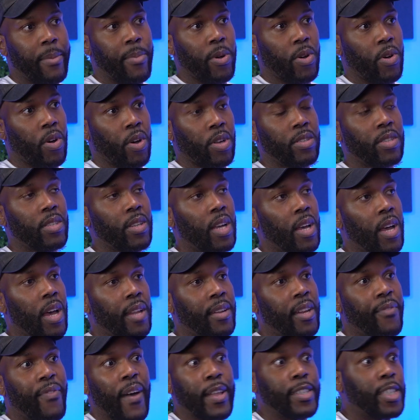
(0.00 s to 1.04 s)
because
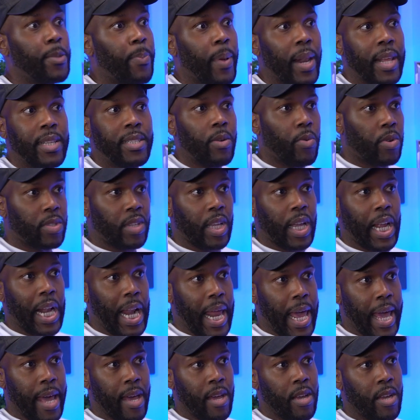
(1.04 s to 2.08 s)
defensibility wasn't
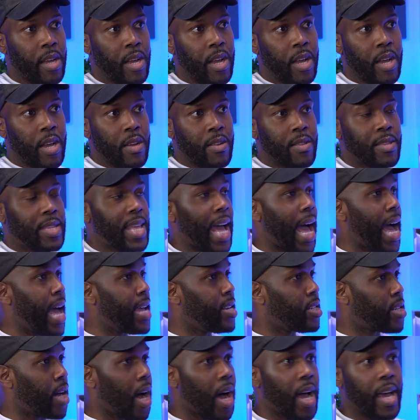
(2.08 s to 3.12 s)
clear, that
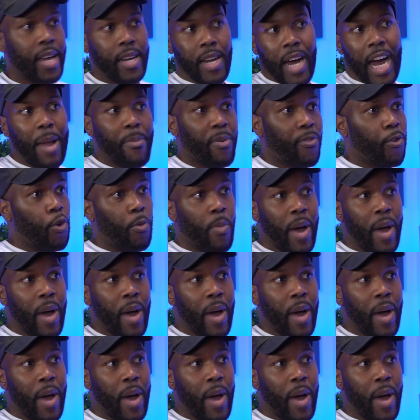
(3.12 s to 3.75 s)
entire night before